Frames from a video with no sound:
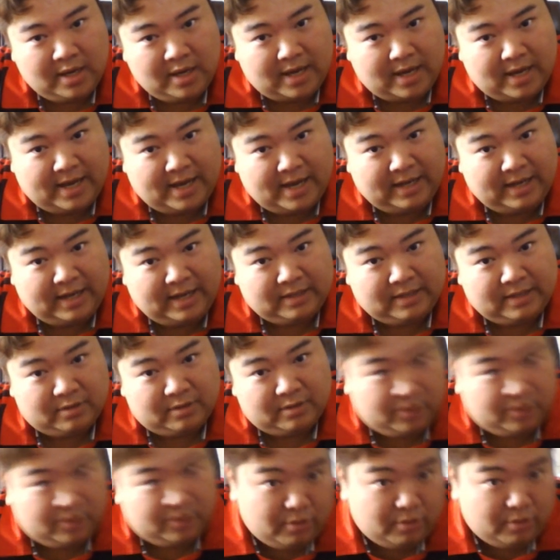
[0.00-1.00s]

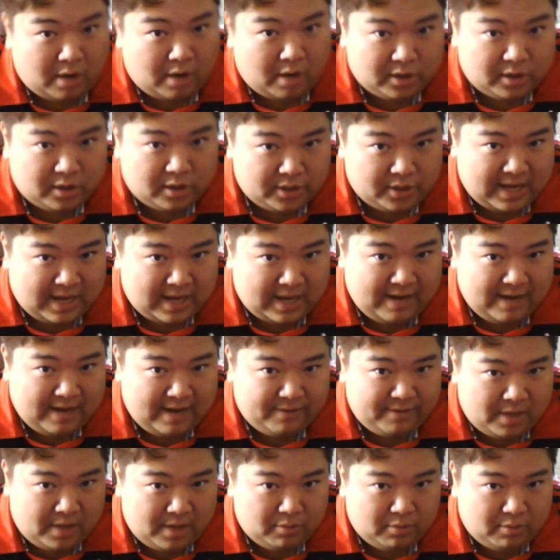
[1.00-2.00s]
And you also have
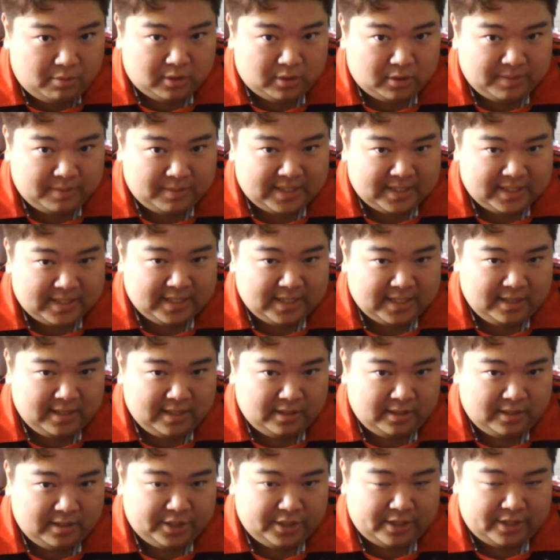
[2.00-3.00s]
ultimate
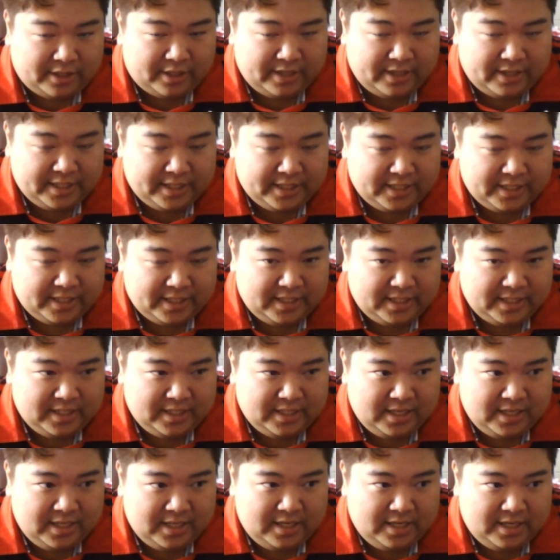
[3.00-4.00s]
skill generation
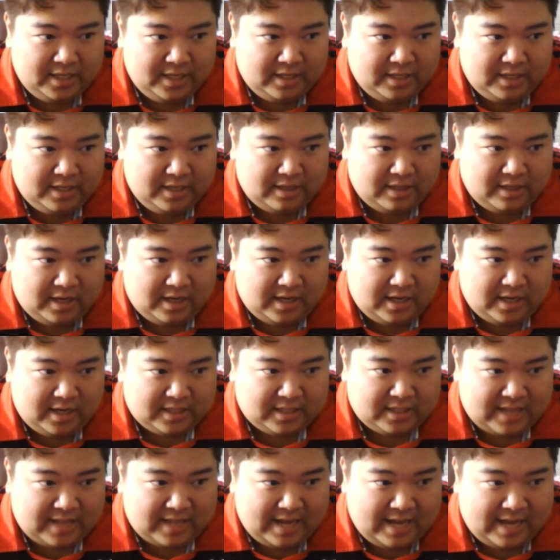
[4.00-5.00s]

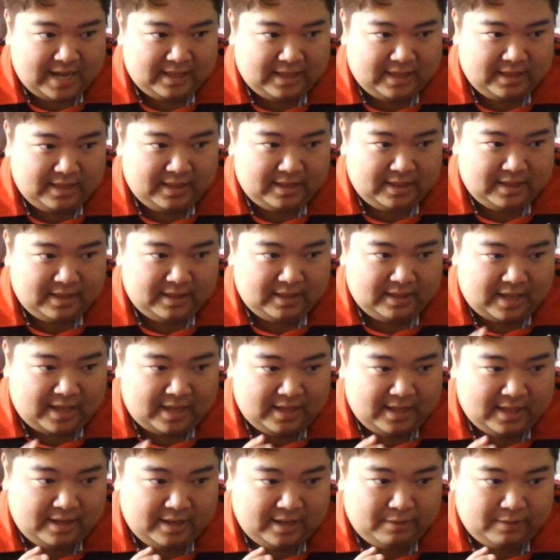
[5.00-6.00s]
stat, and
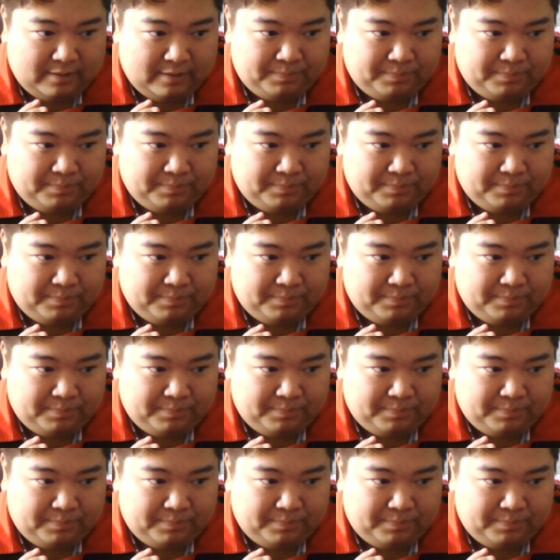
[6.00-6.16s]
then